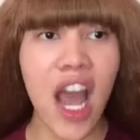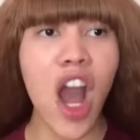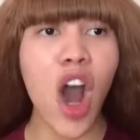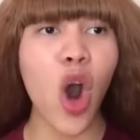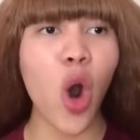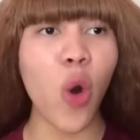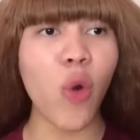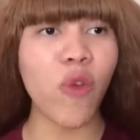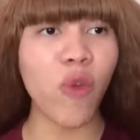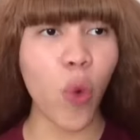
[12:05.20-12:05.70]

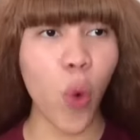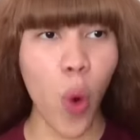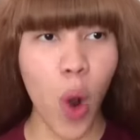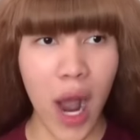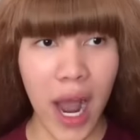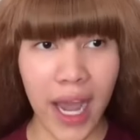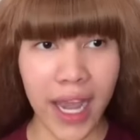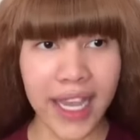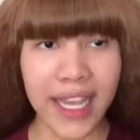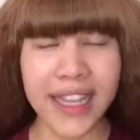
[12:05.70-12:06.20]
of
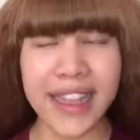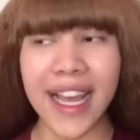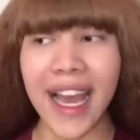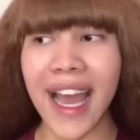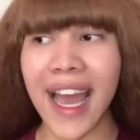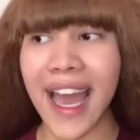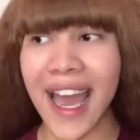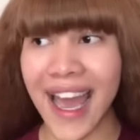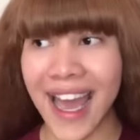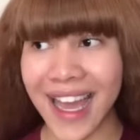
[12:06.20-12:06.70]
why the
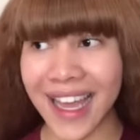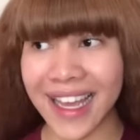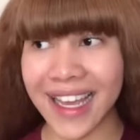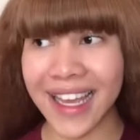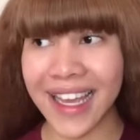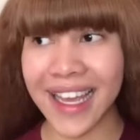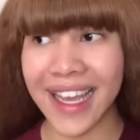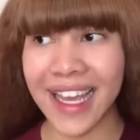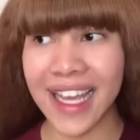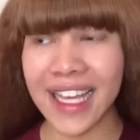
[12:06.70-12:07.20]
heck
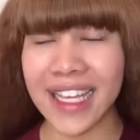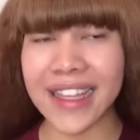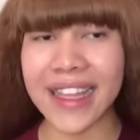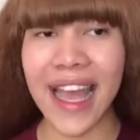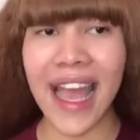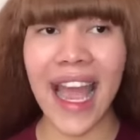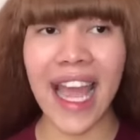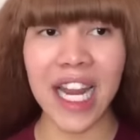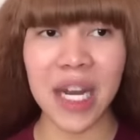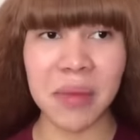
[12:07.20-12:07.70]
the
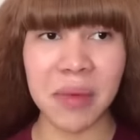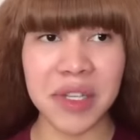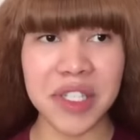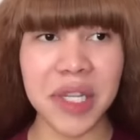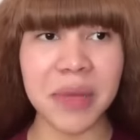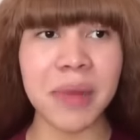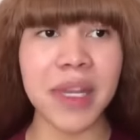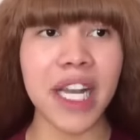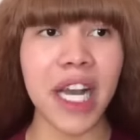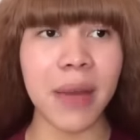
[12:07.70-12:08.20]
animals are
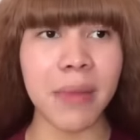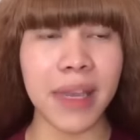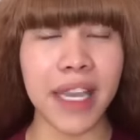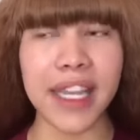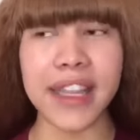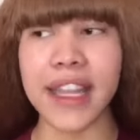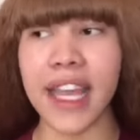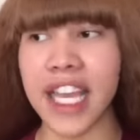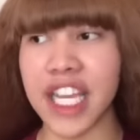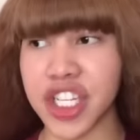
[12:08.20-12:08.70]
becoming
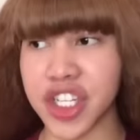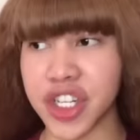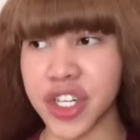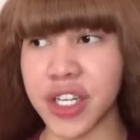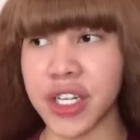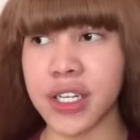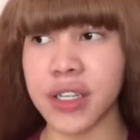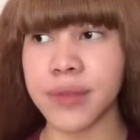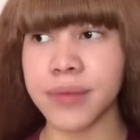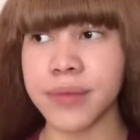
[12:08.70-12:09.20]
endangered.